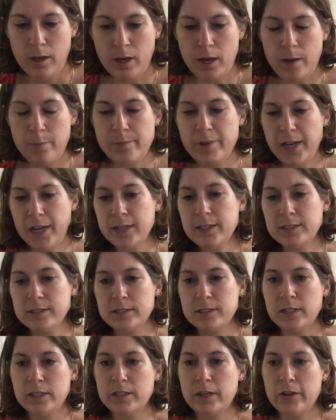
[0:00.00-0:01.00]
Up
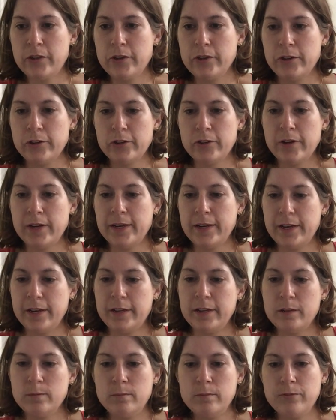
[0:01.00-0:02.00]
next, another great
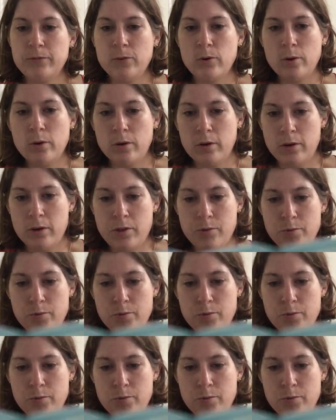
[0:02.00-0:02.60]
item for